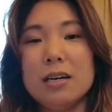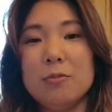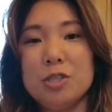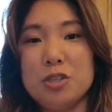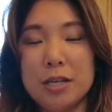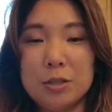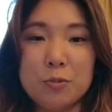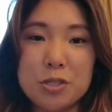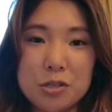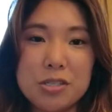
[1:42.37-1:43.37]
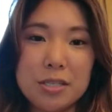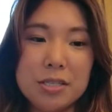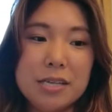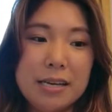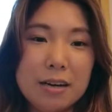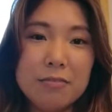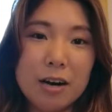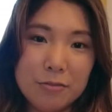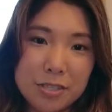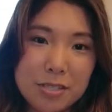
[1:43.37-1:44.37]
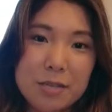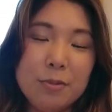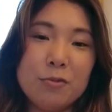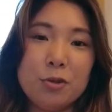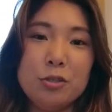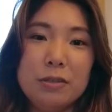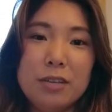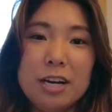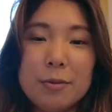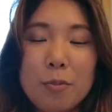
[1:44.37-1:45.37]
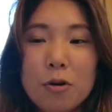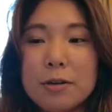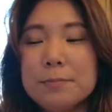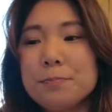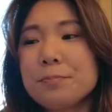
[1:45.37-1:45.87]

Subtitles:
which you get the results on the day of, obviously before you leave the airport.